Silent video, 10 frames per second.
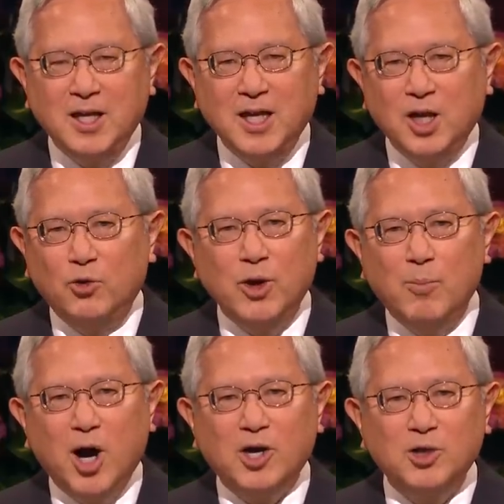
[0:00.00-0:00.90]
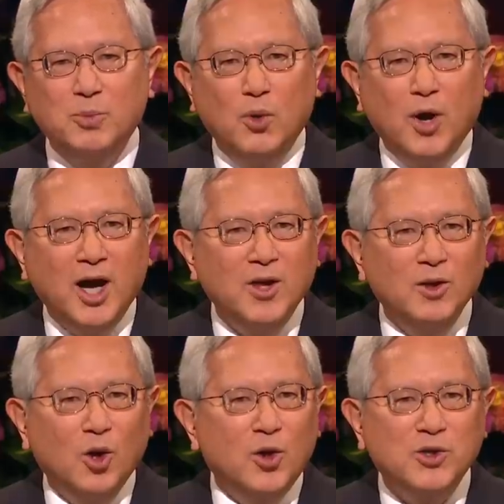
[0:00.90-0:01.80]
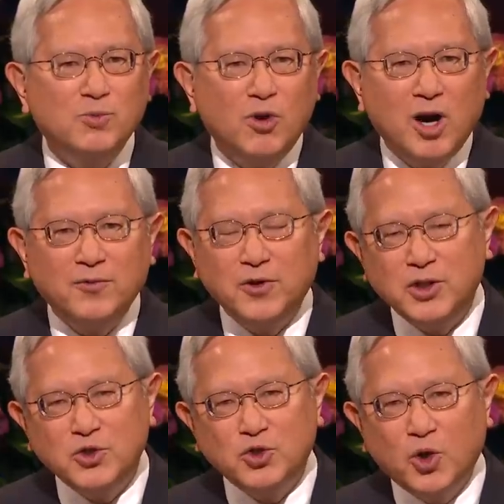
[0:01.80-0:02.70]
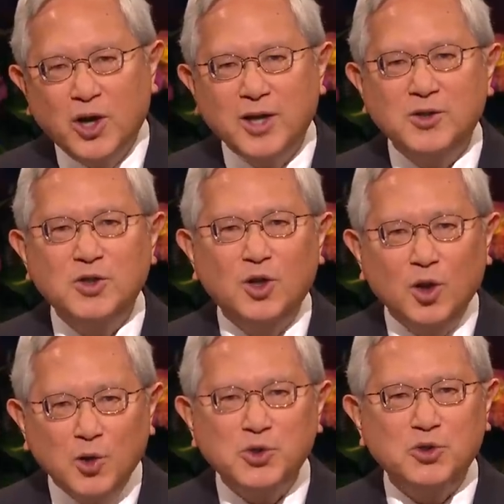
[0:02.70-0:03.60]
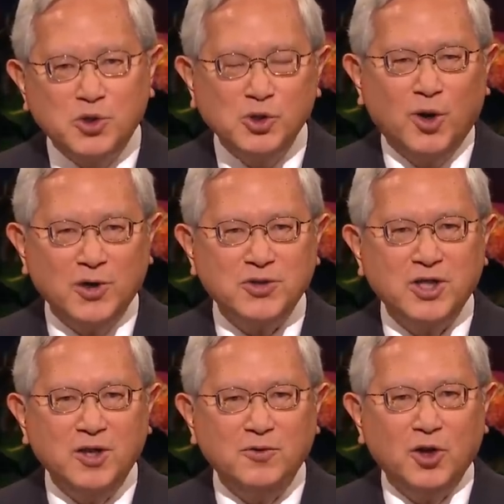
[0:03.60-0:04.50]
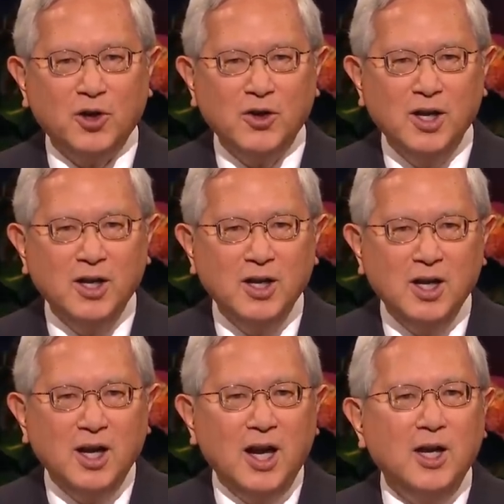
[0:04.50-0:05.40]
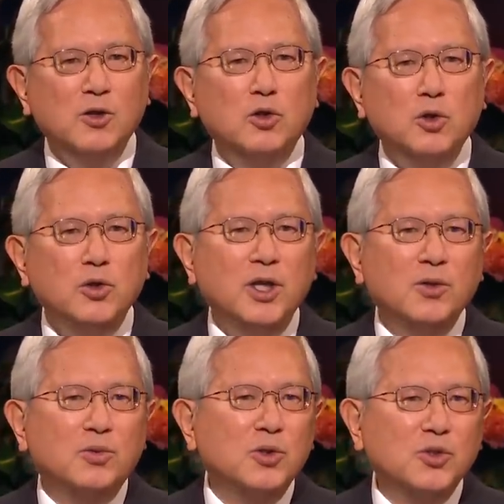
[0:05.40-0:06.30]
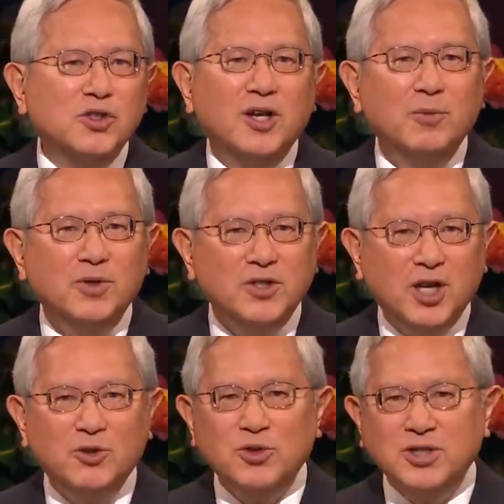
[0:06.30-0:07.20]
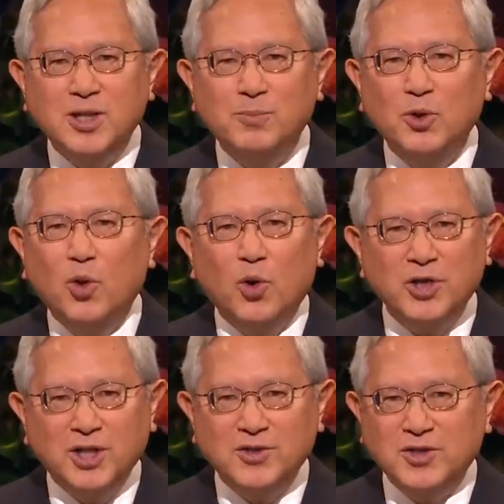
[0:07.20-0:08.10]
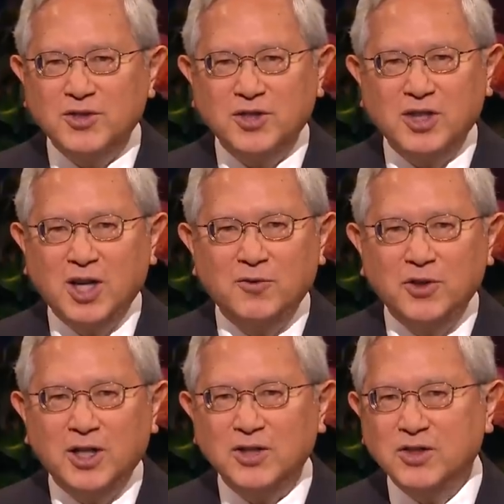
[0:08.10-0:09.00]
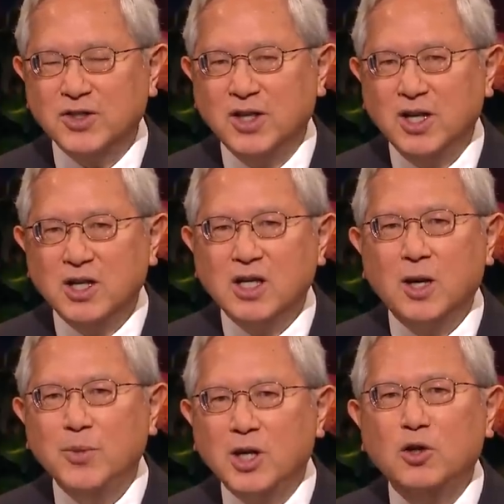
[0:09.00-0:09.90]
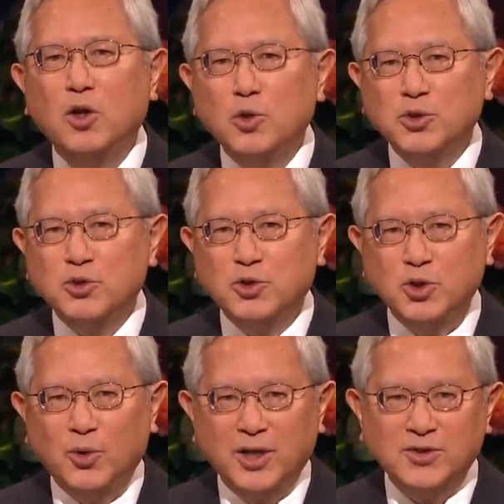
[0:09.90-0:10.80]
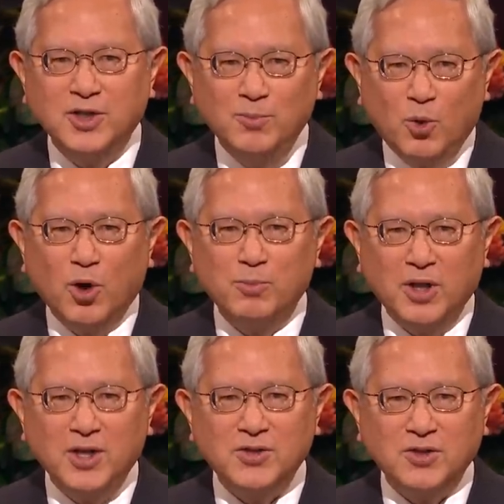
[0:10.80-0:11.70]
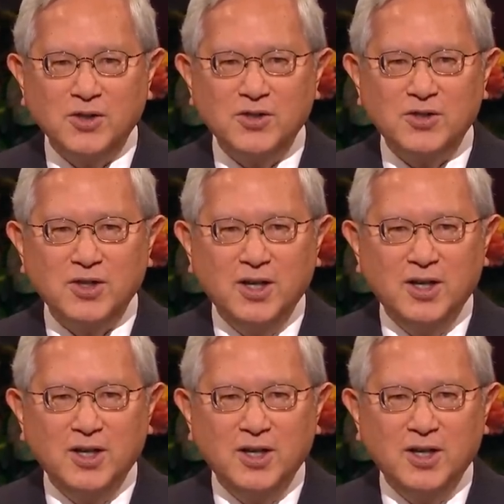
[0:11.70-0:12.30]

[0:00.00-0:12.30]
In a remarkable way, the Lord's prophet is drawing us closer to our Savior including through sacred temple ordinances and covenants, coming closer to us in more places.